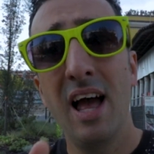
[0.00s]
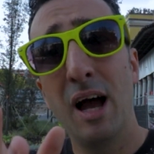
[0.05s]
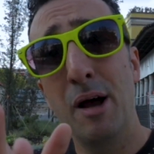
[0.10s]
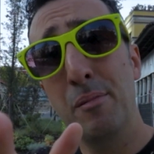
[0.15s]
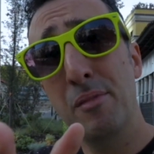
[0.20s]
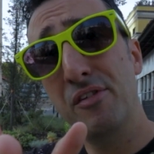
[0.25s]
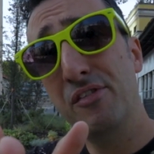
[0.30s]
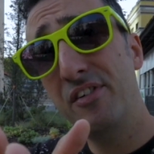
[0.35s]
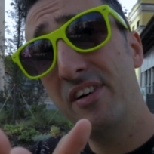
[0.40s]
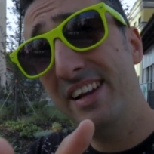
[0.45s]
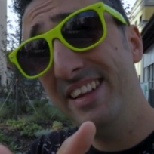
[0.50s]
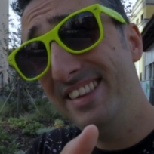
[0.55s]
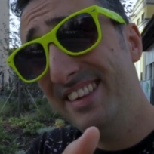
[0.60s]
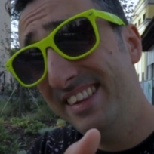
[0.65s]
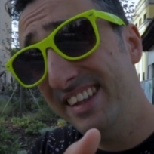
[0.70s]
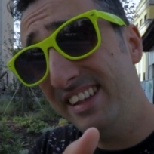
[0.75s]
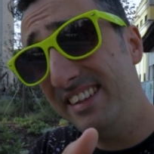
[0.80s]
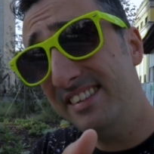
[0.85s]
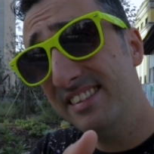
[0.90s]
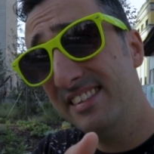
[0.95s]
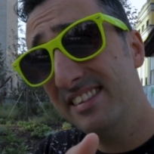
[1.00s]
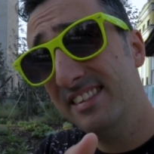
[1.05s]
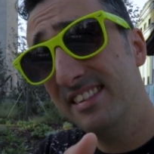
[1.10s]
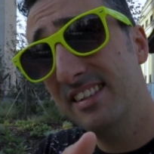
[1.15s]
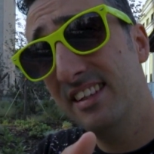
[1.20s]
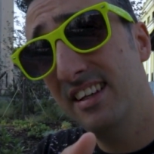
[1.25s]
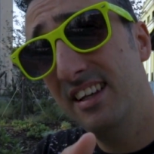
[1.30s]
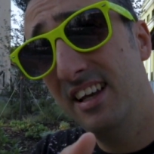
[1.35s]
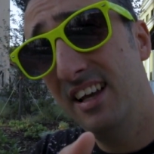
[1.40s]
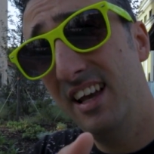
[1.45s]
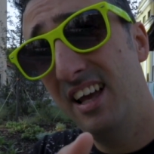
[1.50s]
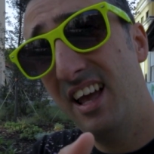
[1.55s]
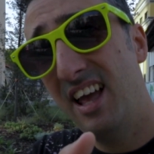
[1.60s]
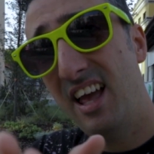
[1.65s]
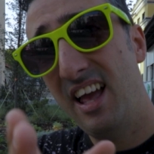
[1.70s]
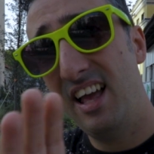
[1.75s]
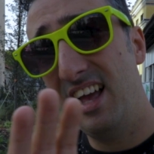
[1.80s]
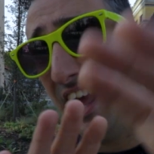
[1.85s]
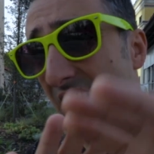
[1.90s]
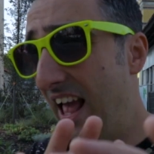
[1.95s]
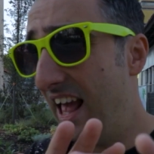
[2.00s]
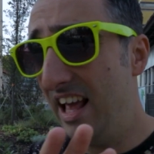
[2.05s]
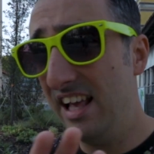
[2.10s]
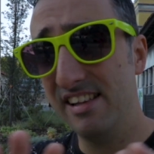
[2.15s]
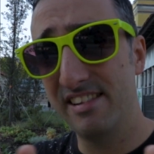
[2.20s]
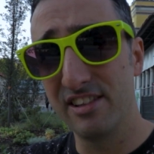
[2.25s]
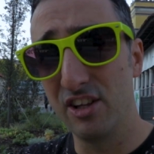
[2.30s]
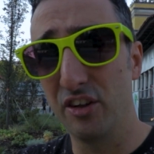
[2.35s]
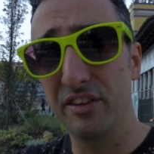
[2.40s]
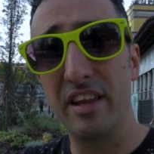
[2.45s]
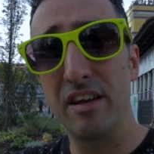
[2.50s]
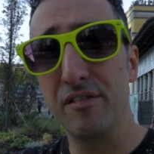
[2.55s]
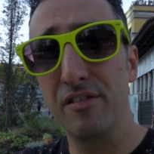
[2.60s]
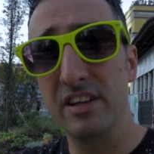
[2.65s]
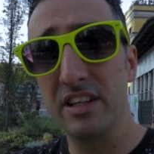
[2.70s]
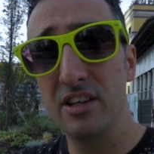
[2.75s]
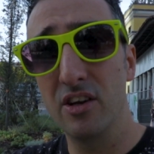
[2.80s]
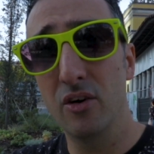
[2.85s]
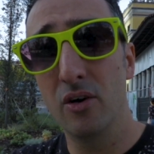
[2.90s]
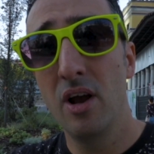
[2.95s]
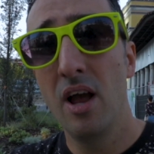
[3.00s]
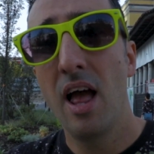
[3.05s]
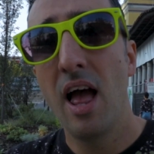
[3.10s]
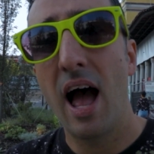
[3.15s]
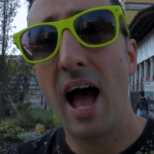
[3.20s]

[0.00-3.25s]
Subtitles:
I'm afraid this is not that video.